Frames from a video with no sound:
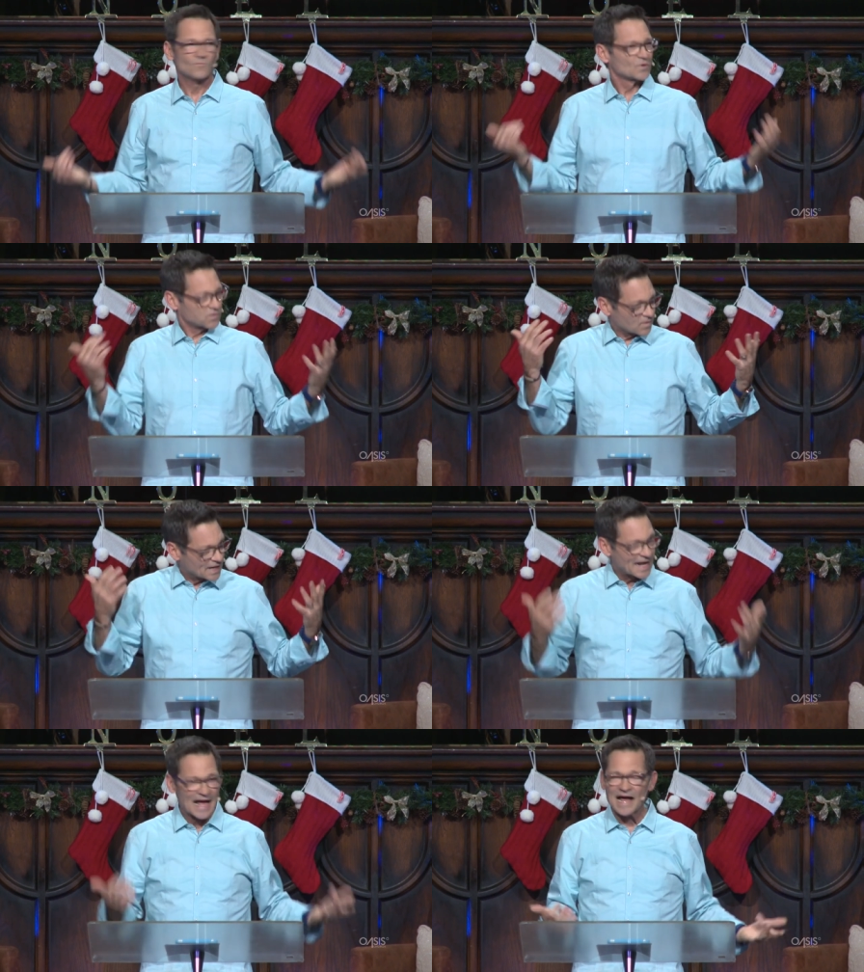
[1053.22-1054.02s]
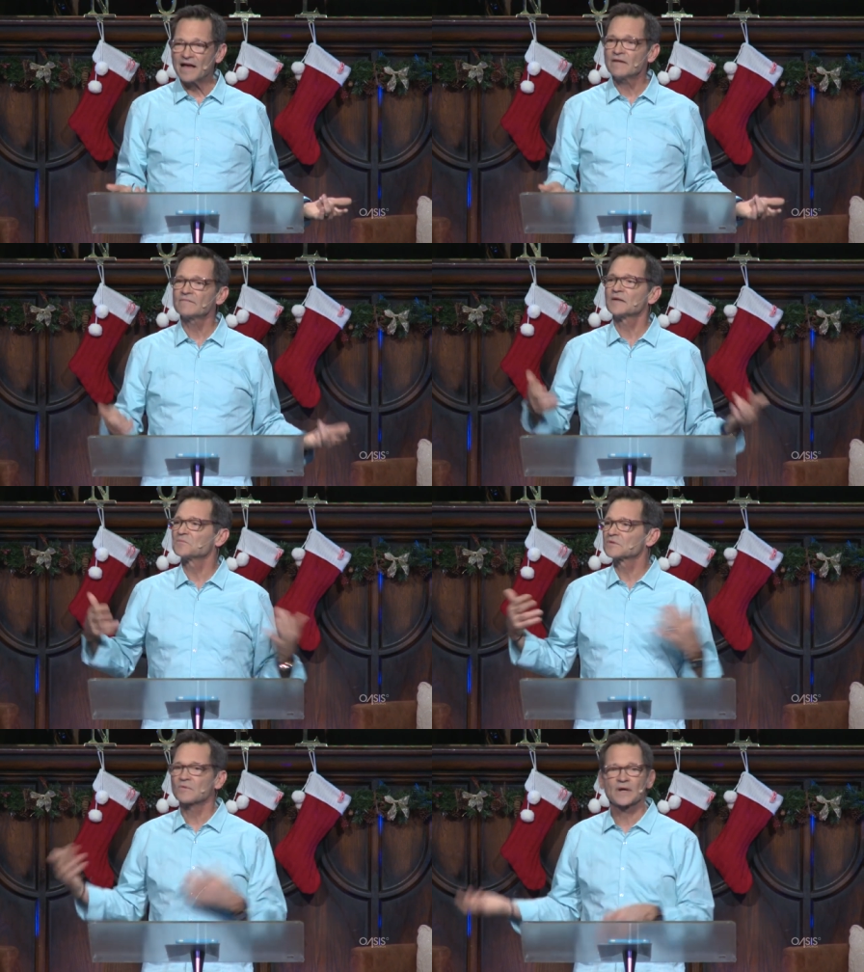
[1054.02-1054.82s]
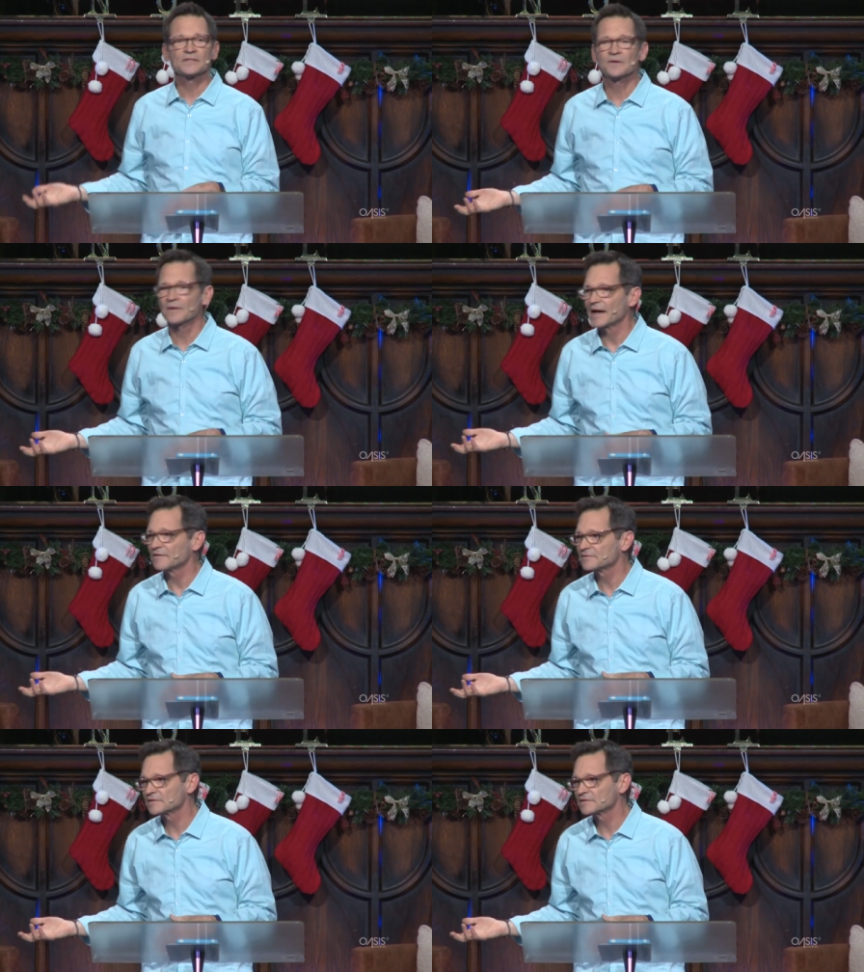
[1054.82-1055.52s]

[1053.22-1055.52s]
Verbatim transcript: with what I have and with what I don't have.